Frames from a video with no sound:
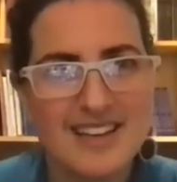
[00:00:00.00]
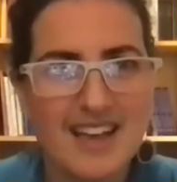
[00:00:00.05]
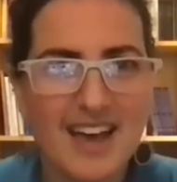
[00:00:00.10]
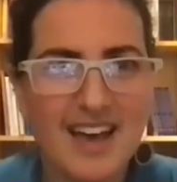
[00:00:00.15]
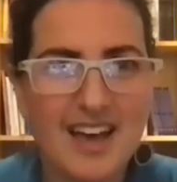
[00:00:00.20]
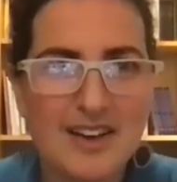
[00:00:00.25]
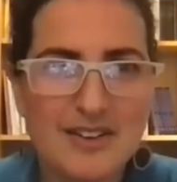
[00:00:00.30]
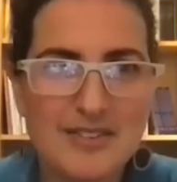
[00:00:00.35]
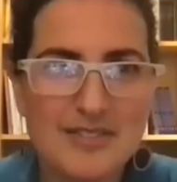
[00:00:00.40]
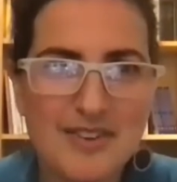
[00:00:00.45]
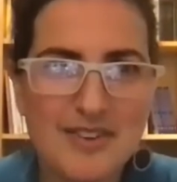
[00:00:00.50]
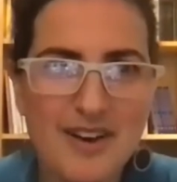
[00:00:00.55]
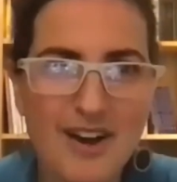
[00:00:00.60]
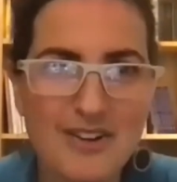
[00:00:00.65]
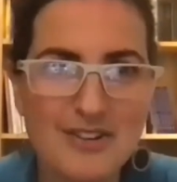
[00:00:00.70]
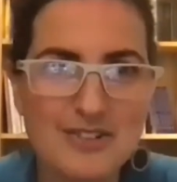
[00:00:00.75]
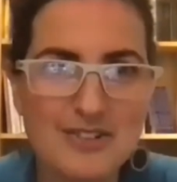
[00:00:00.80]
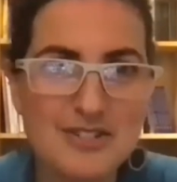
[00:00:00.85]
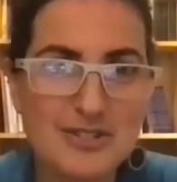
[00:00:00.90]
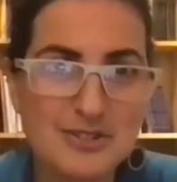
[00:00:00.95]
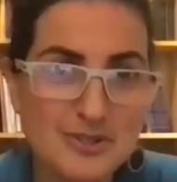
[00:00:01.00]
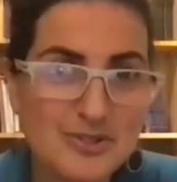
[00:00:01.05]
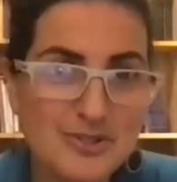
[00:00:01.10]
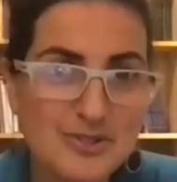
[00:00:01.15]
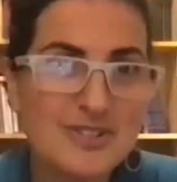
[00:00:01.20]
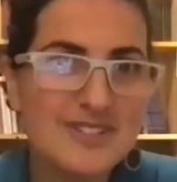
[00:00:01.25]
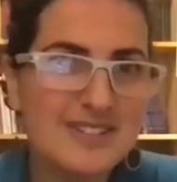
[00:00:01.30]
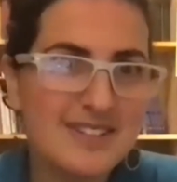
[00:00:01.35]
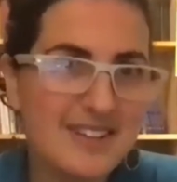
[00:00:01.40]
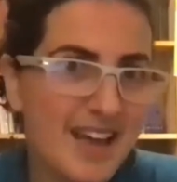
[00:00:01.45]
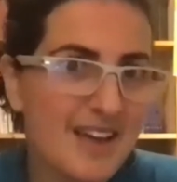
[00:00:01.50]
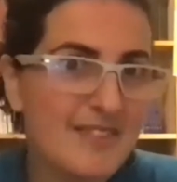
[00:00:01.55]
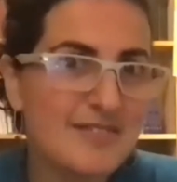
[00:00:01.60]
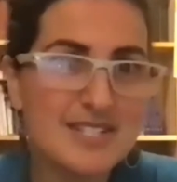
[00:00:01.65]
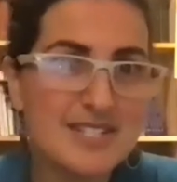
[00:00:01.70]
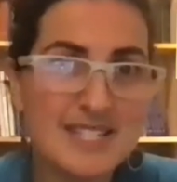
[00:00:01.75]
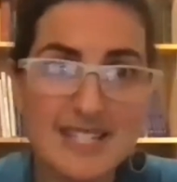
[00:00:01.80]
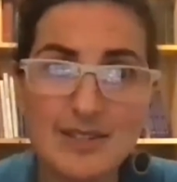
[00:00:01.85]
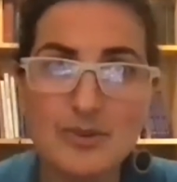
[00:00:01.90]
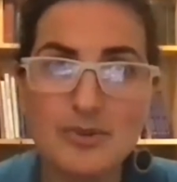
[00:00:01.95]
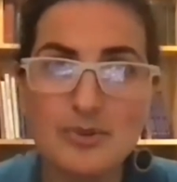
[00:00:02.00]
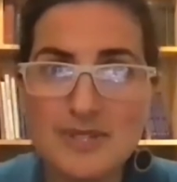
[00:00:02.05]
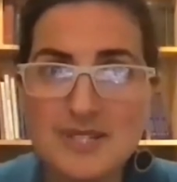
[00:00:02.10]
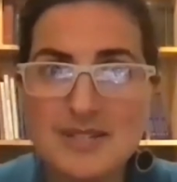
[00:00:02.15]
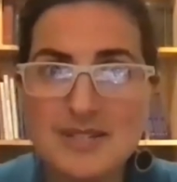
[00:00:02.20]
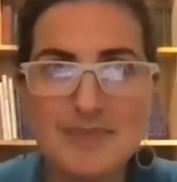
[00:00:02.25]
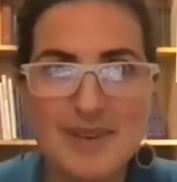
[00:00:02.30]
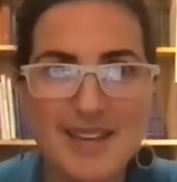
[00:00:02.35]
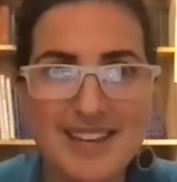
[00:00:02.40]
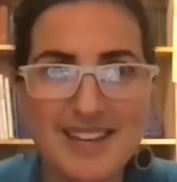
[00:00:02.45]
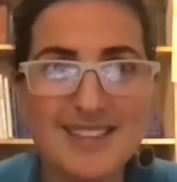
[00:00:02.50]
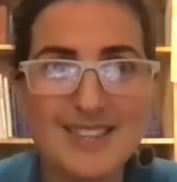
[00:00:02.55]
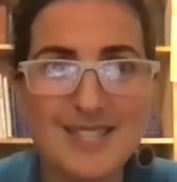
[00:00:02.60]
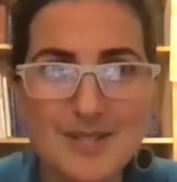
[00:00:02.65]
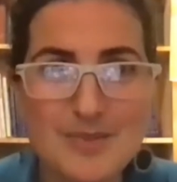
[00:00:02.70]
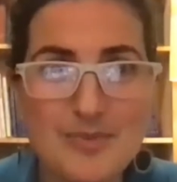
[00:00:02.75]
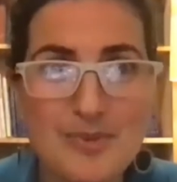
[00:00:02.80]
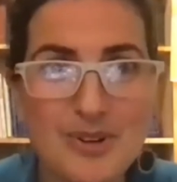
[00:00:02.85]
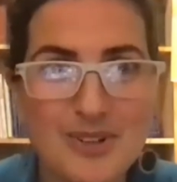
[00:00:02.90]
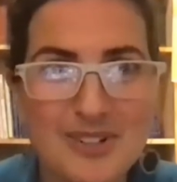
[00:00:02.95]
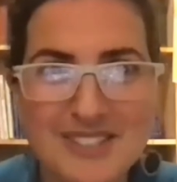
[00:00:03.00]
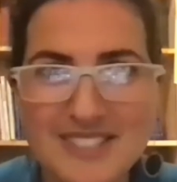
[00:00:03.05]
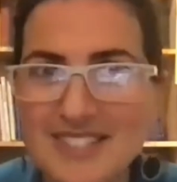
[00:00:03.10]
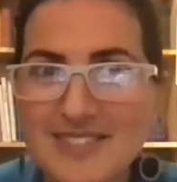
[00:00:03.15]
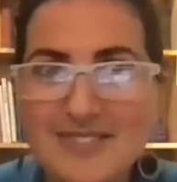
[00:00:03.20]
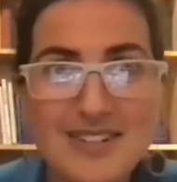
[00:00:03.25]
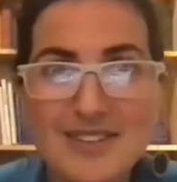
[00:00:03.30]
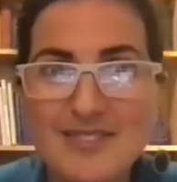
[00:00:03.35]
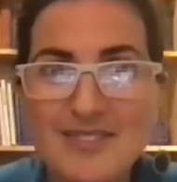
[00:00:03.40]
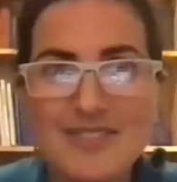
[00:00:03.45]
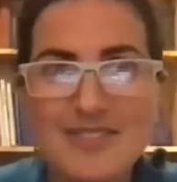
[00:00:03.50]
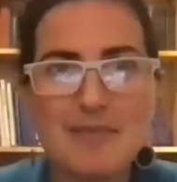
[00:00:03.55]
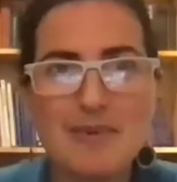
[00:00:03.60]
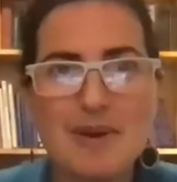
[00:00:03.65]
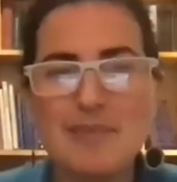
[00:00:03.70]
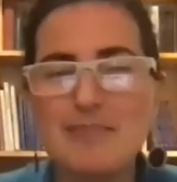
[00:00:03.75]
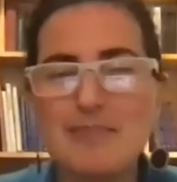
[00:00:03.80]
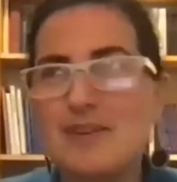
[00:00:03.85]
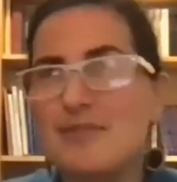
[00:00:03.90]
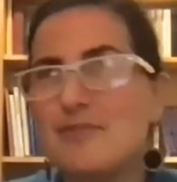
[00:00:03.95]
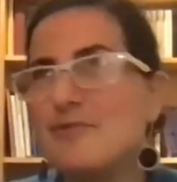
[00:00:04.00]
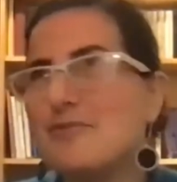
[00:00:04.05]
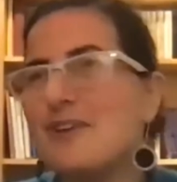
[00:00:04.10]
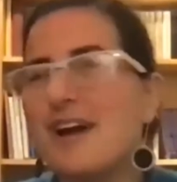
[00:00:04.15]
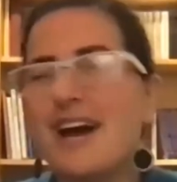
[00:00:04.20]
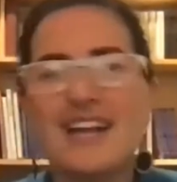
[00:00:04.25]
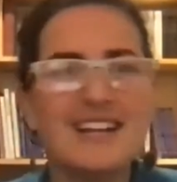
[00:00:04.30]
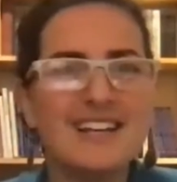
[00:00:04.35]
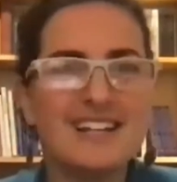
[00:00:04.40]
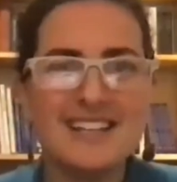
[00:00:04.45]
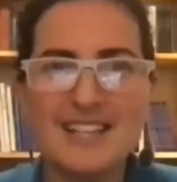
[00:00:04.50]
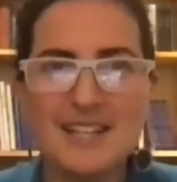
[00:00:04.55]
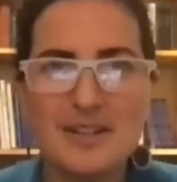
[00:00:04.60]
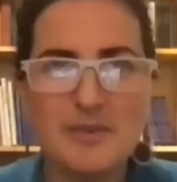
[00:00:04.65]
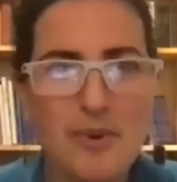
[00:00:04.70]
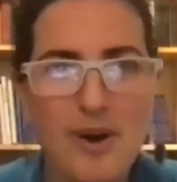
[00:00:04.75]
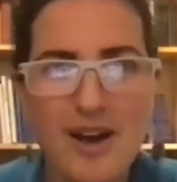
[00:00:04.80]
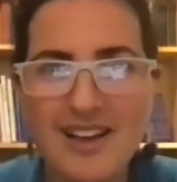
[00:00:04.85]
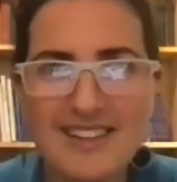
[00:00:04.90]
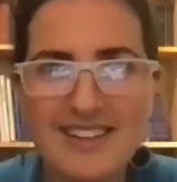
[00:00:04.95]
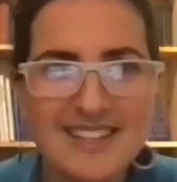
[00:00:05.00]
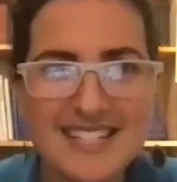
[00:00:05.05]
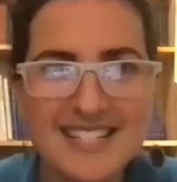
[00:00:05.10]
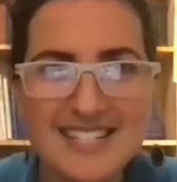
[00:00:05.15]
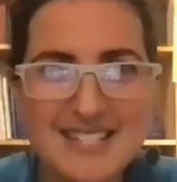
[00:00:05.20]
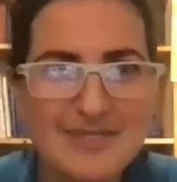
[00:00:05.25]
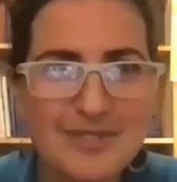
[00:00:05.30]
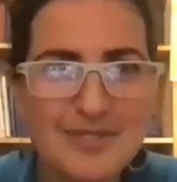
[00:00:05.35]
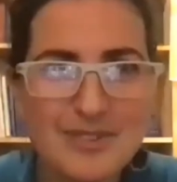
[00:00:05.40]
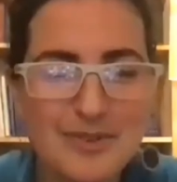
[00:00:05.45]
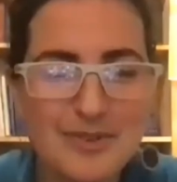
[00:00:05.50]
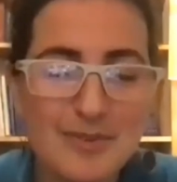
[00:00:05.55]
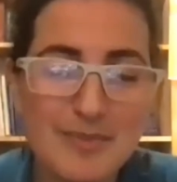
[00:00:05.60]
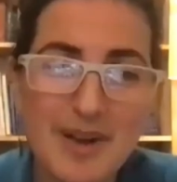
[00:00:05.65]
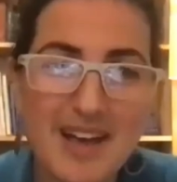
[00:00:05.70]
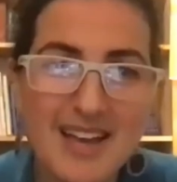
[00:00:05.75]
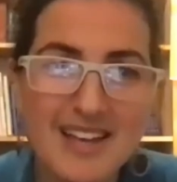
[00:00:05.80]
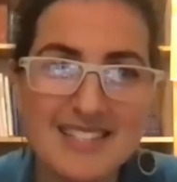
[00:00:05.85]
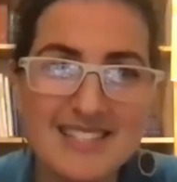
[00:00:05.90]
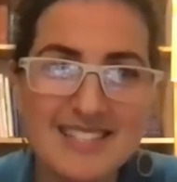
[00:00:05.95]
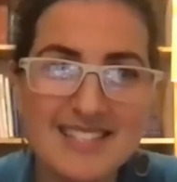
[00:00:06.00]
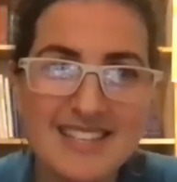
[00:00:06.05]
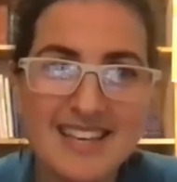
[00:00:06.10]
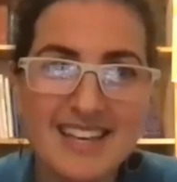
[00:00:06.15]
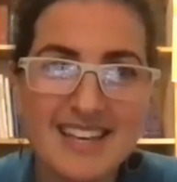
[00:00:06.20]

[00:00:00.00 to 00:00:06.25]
of our children have a tikkun to make in this world, even if they might be radically and wildly different from us.